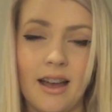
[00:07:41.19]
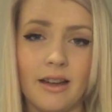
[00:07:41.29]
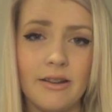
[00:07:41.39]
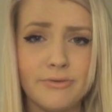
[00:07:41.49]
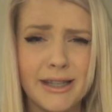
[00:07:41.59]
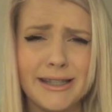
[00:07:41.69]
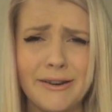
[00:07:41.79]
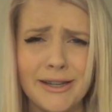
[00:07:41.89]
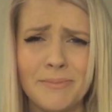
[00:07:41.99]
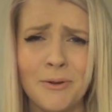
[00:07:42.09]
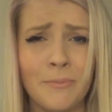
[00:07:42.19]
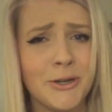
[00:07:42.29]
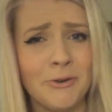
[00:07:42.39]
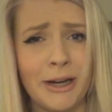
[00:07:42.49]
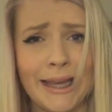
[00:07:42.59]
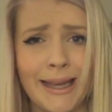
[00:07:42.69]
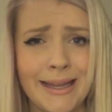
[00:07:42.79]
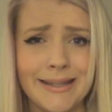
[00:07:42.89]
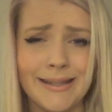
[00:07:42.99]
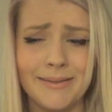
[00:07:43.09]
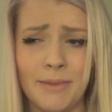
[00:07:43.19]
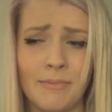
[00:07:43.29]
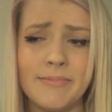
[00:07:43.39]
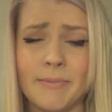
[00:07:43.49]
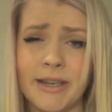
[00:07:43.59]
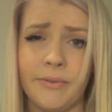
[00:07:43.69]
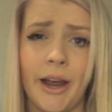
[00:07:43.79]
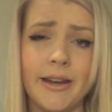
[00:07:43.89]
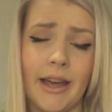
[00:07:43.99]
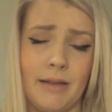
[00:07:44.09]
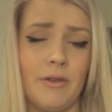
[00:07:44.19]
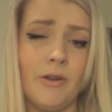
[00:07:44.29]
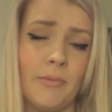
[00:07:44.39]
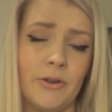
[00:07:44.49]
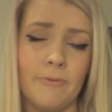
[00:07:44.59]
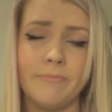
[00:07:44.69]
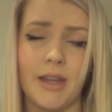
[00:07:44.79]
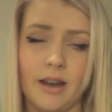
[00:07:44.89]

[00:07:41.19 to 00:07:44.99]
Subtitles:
And that's really stereotypical, but she really is. My mum's my best friend and my role model.